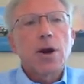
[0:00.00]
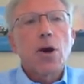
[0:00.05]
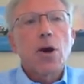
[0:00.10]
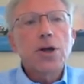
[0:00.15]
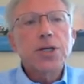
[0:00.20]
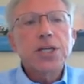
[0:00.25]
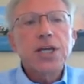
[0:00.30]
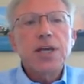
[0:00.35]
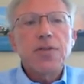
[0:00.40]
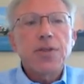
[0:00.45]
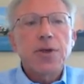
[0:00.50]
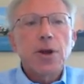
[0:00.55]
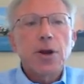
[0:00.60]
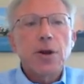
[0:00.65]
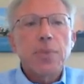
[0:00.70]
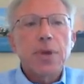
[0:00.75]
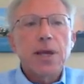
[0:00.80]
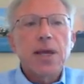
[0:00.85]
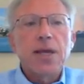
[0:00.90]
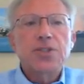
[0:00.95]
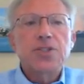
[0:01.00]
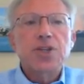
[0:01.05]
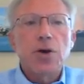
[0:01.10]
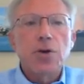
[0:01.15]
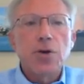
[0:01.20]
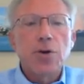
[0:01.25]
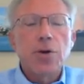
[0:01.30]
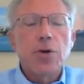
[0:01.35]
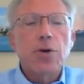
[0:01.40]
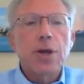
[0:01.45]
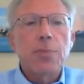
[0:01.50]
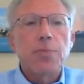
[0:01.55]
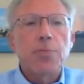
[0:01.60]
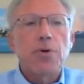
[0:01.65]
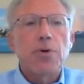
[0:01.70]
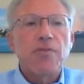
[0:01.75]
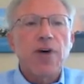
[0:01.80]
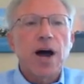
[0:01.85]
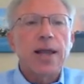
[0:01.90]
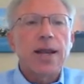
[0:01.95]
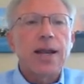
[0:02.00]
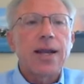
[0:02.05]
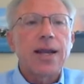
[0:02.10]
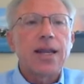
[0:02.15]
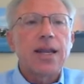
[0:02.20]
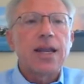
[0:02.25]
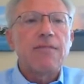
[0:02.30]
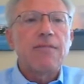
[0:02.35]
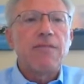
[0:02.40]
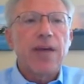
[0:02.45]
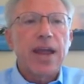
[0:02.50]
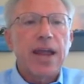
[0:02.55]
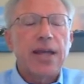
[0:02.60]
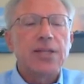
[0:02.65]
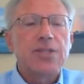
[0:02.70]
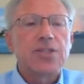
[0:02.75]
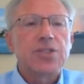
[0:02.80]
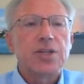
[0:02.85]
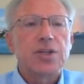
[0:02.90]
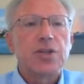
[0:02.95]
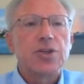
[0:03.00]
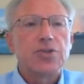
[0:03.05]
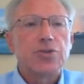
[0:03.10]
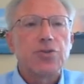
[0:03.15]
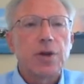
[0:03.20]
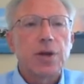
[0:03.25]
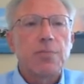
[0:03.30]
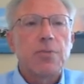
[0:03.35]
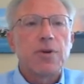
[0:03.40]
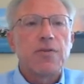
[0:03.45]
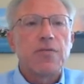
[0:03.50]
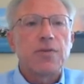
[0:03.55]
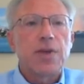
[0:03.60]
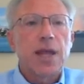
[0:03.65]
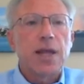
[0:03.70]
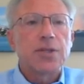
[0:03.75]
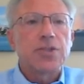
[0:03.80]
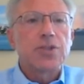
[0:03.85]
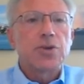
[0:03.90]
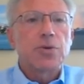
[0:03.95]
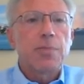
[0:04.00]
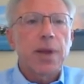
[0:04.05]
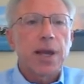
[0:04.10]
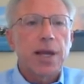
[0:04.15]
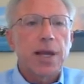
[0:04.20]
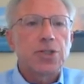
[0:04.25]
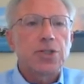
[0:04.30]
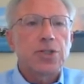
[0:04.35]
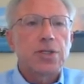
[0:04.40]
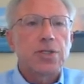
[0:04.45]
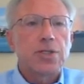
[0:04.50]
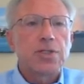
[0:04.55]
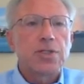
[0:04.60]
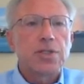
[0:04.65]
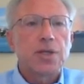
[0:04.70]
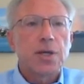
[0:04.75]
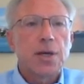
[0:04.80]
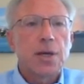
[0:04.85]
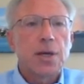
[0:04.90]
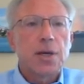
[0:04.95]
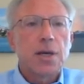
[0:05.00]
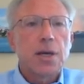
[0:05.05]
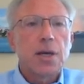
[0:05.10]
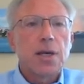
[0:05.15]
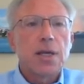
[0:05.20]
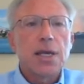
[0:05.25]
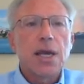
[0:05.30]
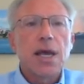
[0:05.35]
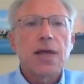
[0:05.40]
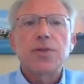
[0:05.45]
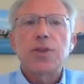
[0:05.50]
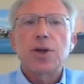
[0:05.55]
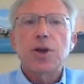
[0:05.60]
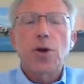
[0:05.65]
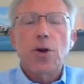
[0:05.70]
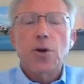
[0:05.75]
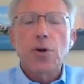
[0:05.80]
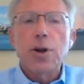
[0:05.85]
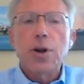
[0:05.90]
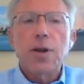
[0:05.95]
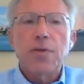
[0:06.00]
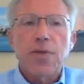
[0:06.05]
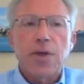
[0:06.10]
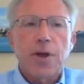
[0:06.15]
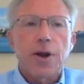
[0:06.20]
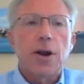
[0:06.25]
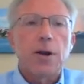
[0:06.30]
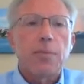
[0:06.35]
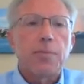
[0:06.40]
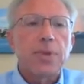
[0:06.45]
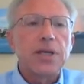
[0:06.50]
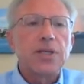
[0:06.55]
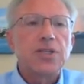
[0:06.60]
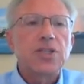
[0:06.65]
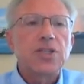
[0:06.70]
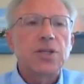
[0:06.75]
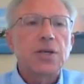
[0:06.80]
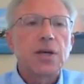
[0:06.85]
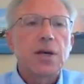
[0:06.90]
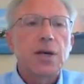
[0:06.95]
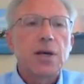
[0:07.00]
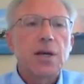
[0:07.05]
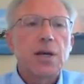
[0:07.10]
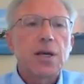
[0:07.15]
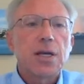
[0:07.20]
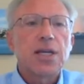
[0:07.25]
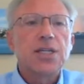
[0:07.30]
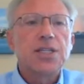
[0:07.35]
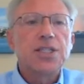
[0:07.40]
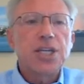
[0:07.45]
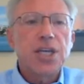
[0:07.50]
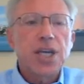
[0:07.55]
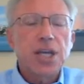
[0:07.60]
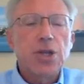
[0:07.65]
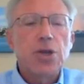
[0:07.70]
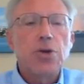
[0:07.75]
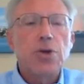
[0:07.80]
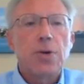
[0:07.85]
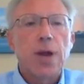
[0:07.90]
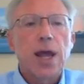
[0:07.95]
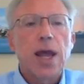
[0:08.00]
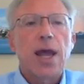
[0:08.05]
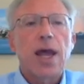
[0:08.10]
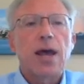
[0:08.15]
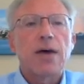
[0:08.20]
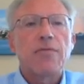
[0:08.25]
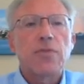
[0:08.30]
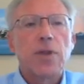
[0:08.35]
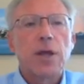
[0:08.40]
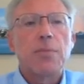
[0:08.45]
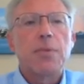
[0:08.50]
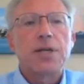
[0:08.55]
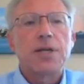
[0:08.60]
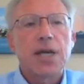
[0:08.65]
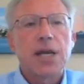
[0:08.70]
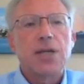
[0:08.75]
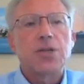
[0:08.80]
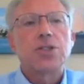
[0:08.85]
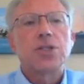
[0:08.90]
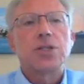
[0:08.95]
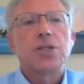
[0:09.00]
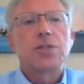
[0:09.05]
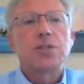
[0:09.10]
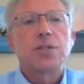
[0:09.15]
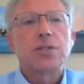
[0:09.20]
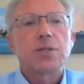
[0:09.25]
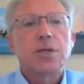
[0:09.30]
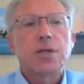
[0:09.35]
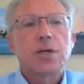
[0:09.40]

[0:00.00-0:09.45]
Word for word: CAR T therapy has clearly provided an advance in the treatment of cancer patients Yet the current therapies continue to have limitations.